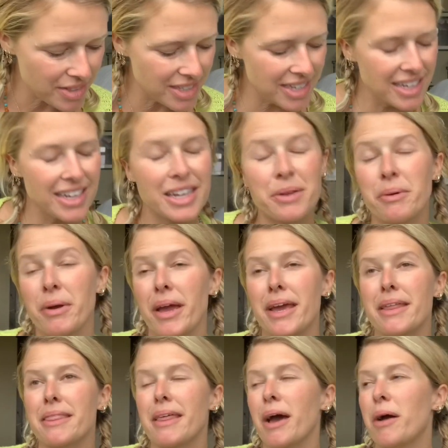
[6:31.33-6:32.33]

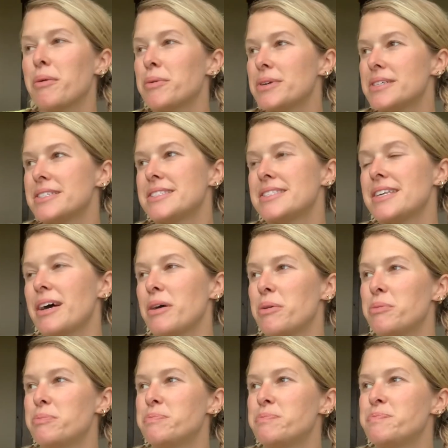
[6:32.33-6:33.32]
anyway, that was,
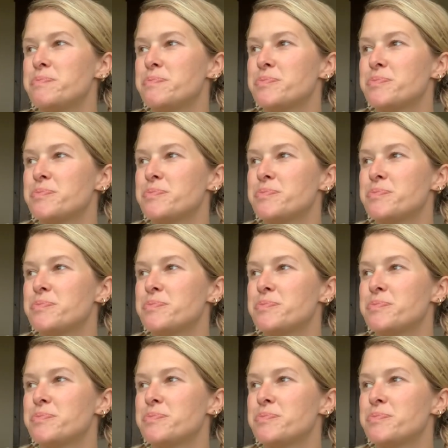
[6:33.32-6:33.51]
um,